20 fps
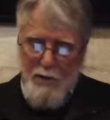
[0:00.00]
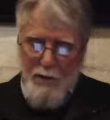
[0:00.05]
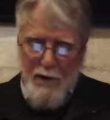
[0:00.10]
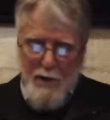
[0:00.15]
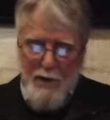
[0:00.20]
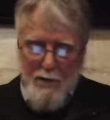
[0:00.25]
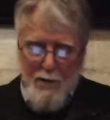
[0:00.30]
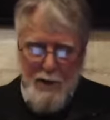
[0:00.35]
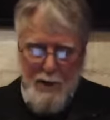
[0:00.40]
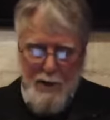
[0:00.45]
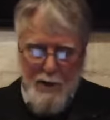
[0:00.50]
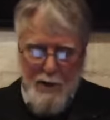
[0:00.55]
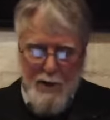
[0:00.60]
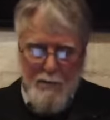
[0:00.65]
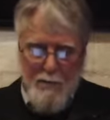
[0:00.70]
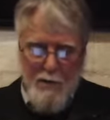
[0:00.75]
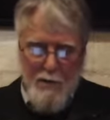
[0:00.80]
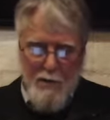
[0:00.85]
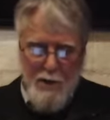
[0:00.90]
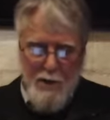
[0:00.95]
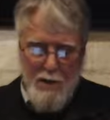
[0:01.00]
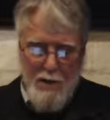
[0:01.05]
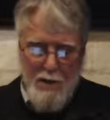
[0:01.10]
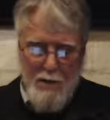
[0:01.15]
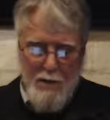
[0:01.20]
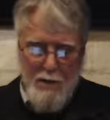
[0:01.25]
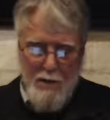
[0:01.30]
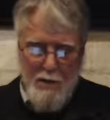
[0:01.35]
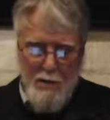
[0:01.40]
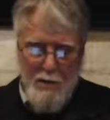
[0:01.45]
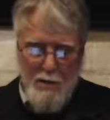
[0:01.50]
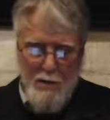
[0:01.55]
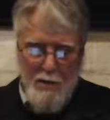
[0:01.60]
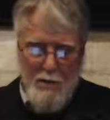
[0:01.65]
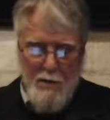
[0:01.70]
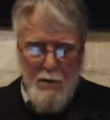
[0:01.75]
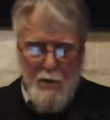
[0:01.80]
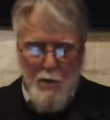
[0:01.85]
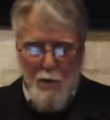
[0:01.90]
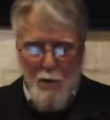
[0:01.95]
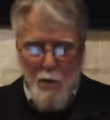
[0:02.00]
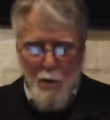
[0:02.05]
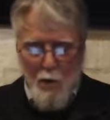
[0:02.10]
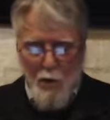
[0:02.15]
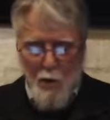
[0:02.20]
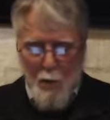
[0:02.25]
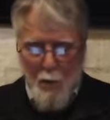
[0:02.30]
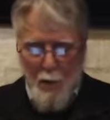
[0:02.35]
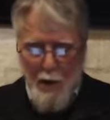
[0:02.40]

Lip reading: adhan in Medina, or the